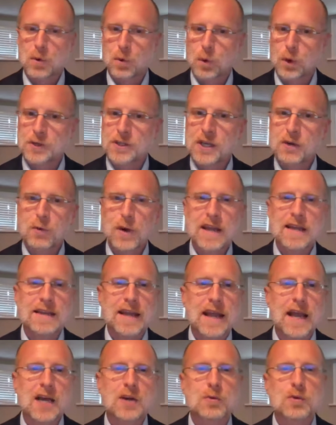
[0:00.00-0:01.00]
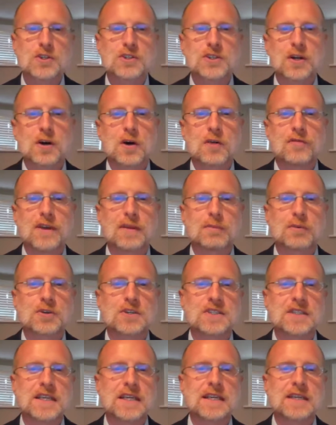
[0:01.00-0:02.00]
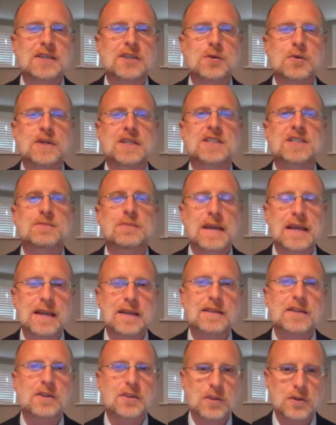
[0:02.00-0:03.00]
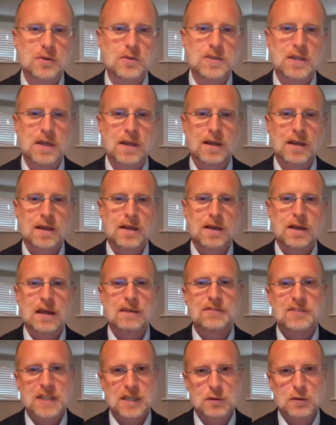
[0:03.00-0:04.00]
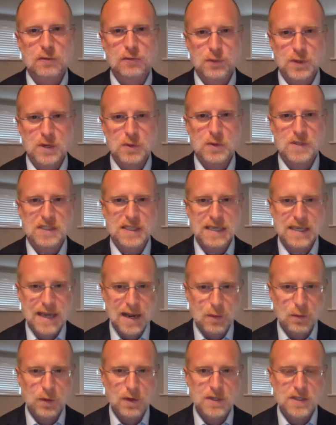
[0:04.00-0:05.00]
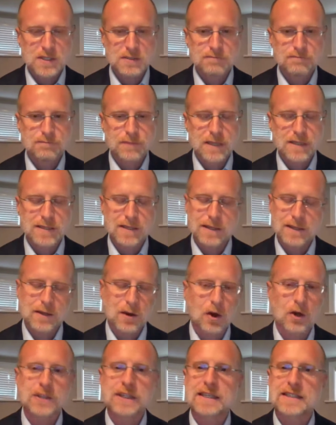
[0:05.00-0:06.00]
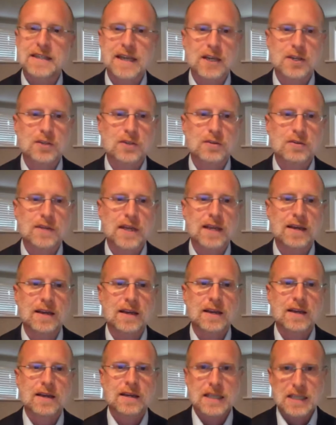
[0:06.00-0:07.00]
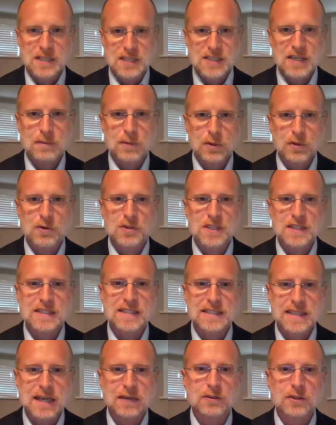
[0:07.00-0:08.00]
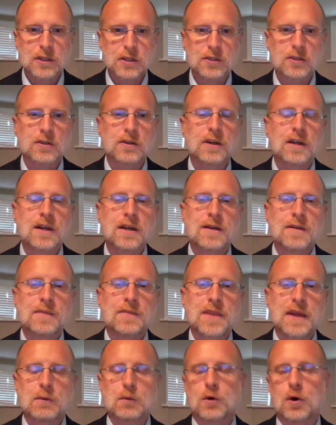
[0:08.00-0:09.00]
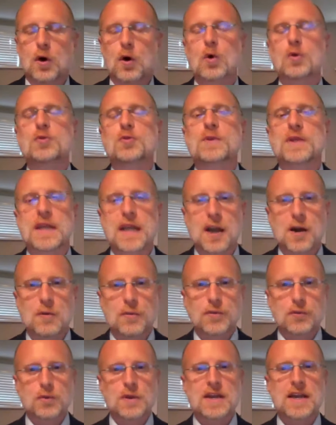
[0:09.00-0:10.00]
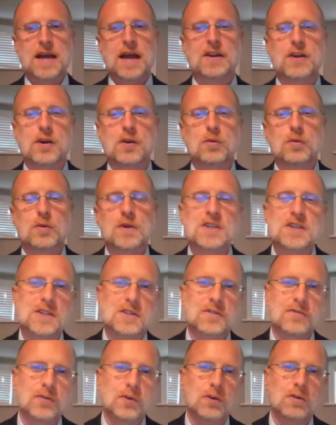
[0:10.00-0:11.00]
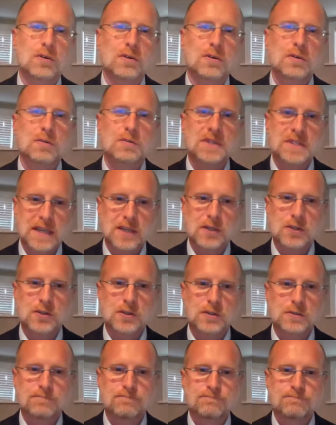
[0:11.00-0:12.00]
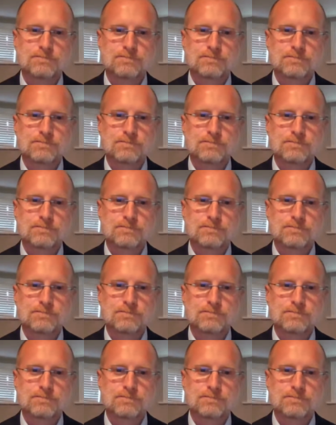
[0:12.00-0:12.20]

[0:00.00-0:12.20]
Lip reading: And we're working right now to resolve a proceeding to expand the use of single frequency networks. It's an architecture that is similar to cellular that will ultimately help 3.0 reach its full potential.